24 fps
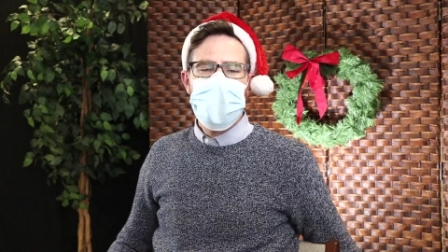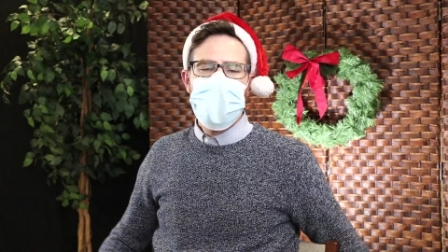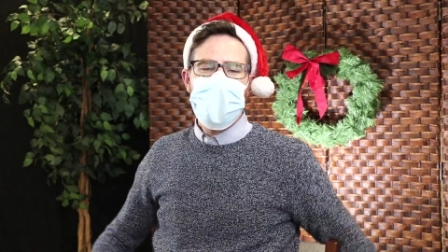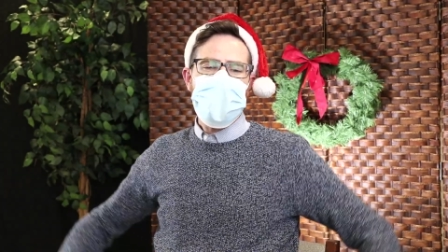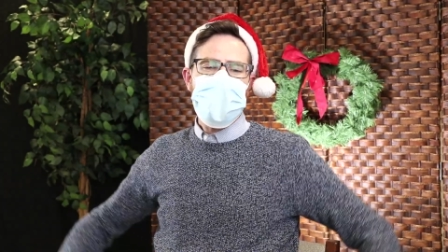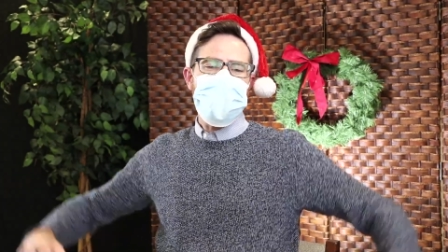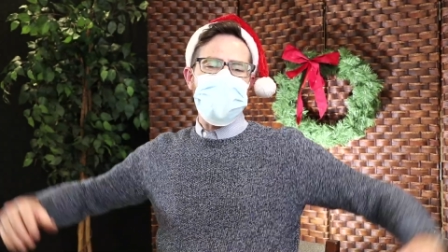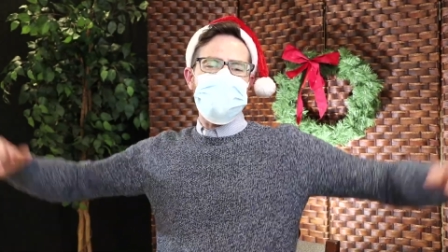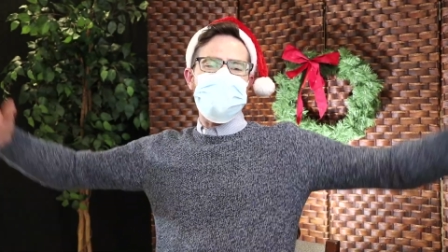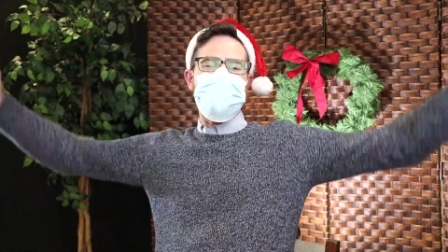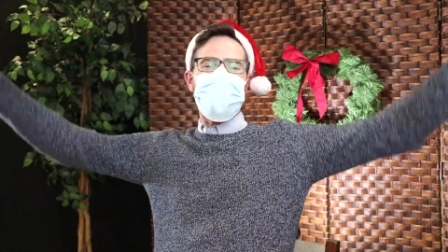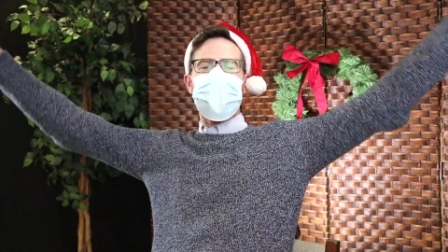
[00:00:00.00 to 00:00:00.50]

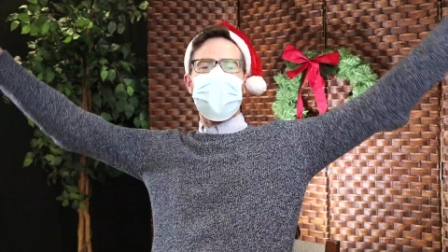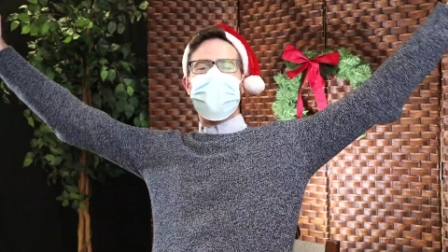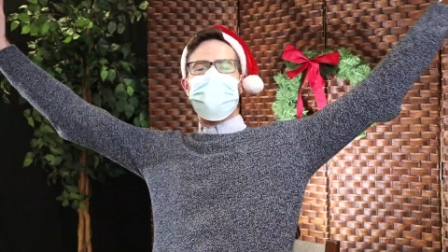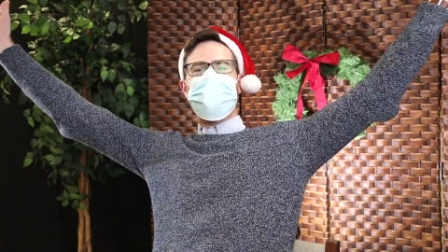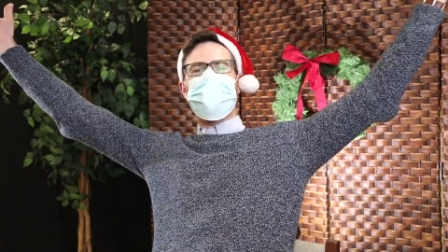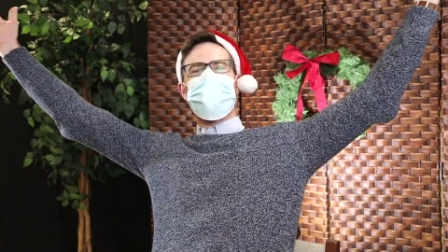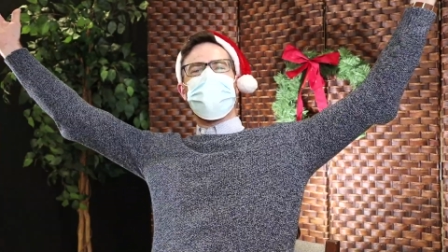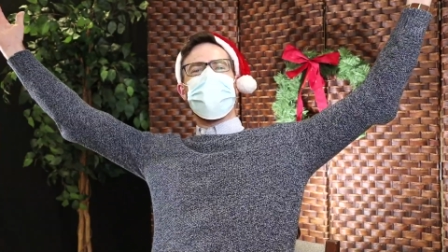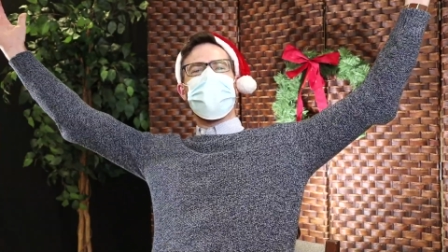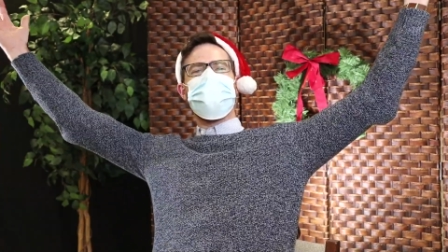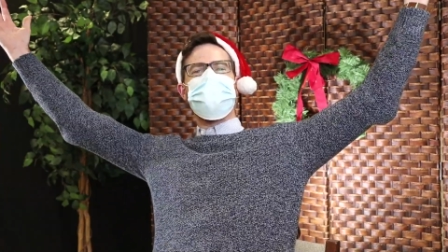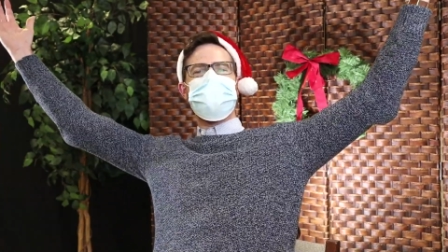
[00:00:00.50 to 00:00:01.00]
Ho,
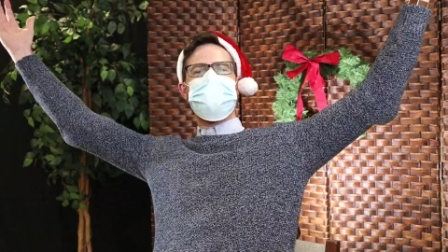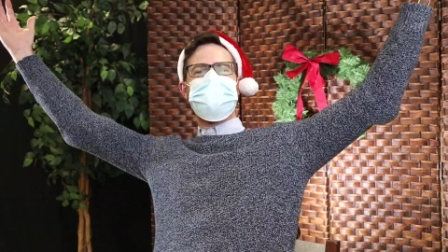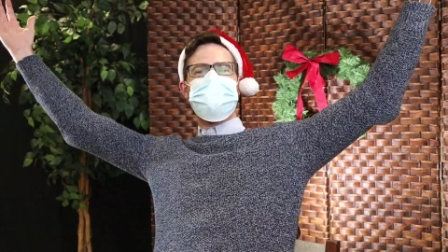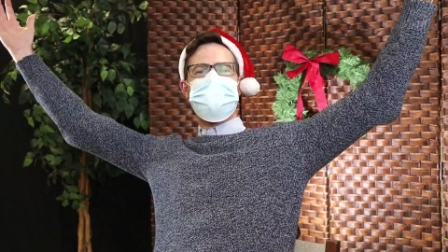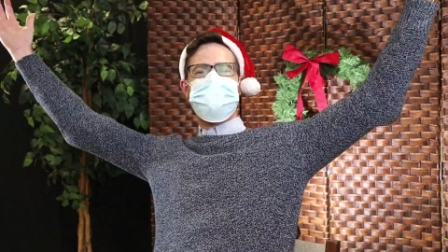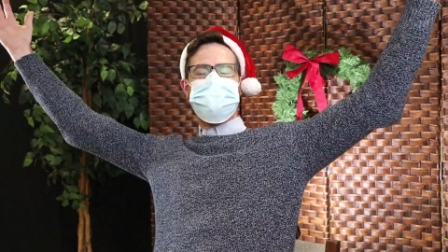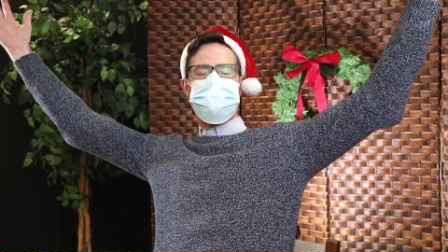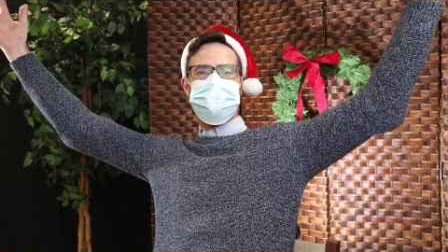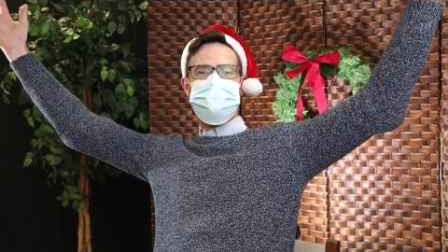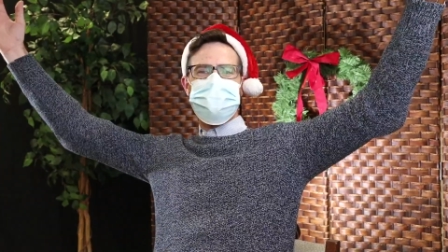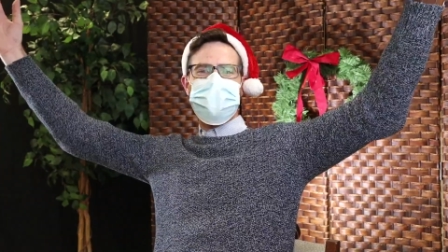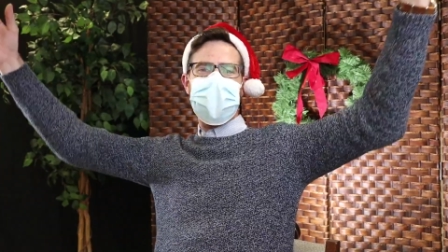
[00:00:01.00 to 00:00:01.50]
ho,
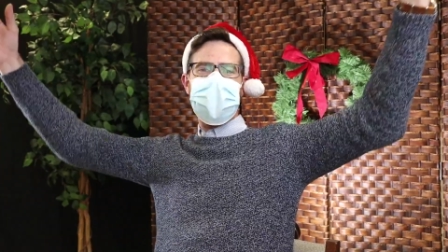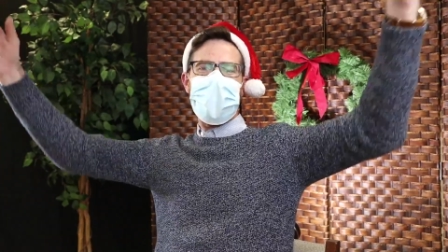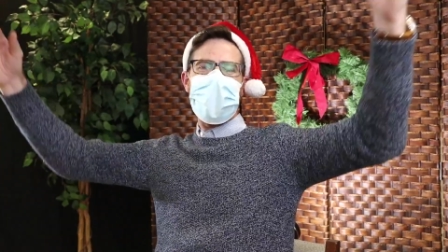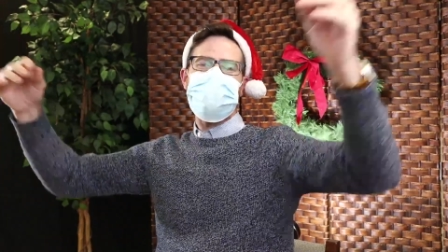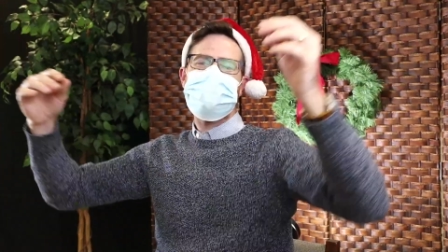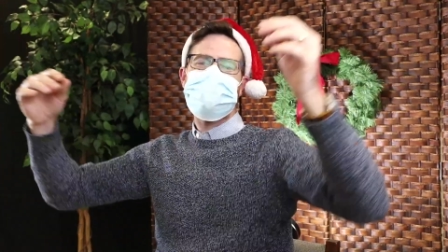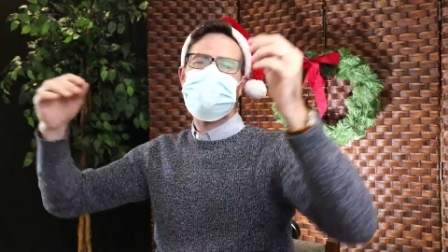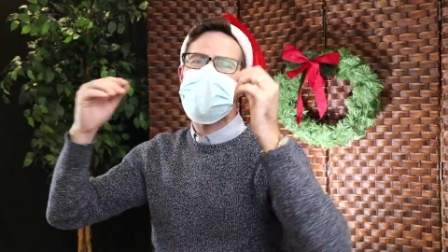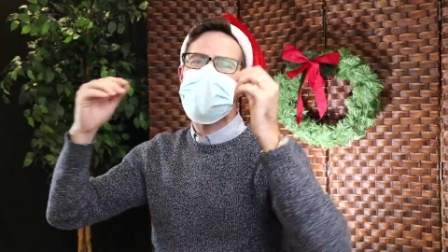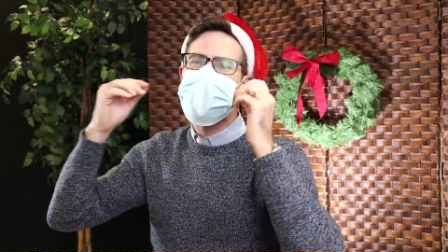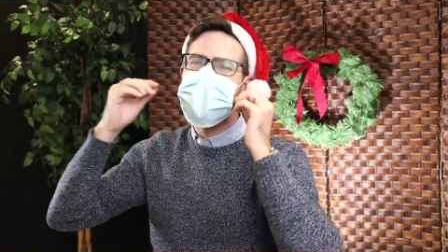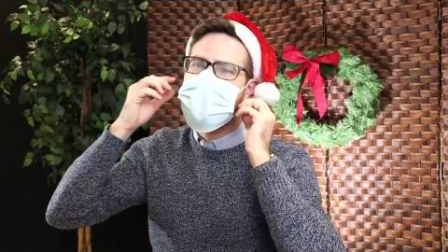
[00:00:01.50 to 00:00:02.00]
ho!
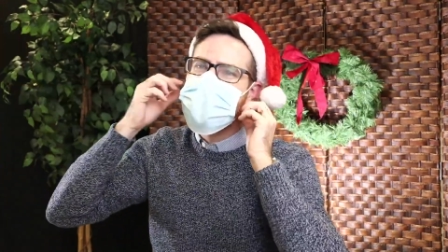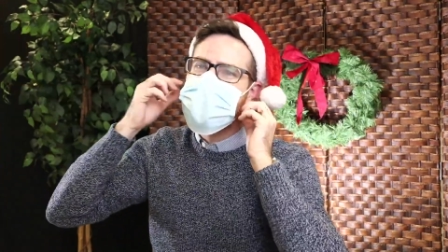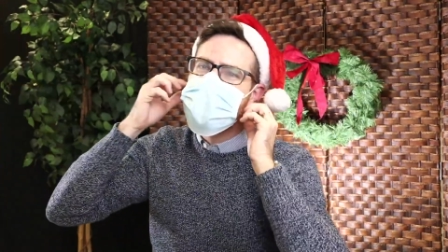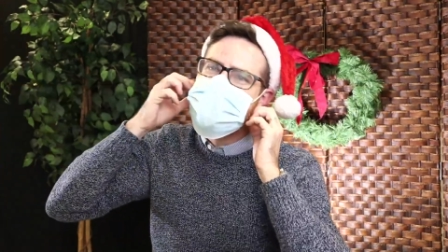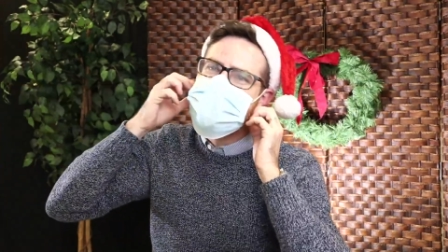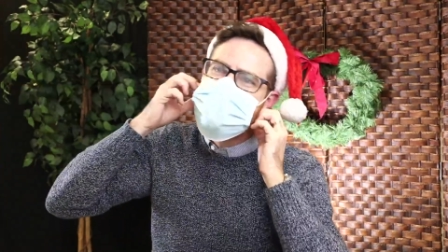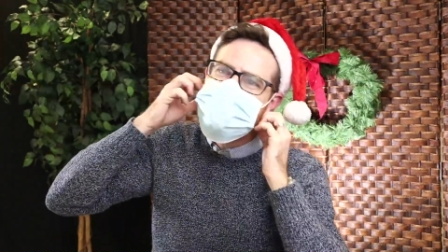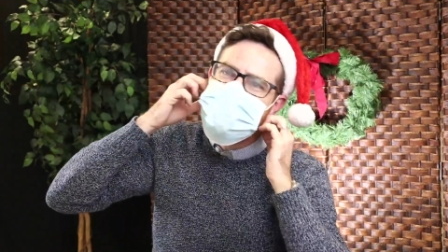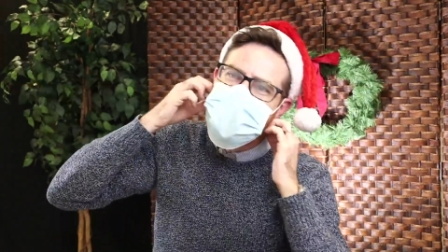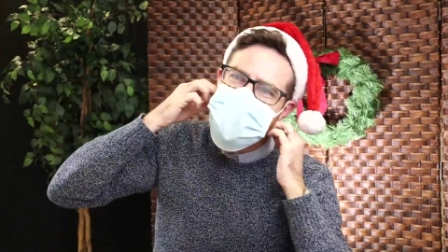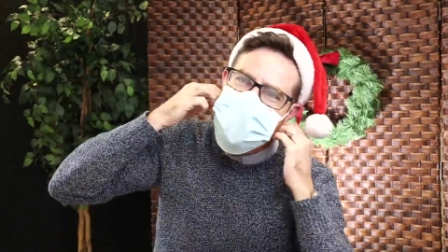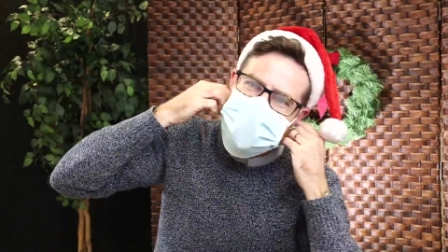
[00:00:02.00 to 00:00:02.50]
Happy
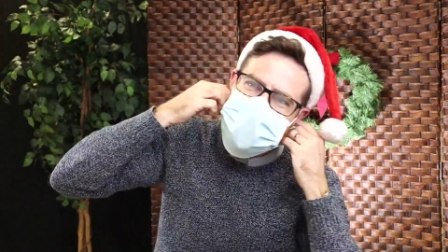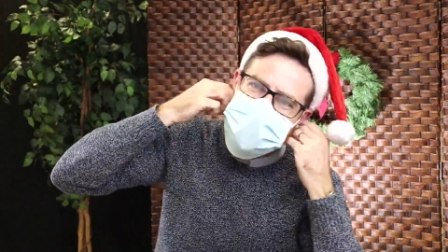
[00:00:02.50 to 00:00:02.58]
Christmas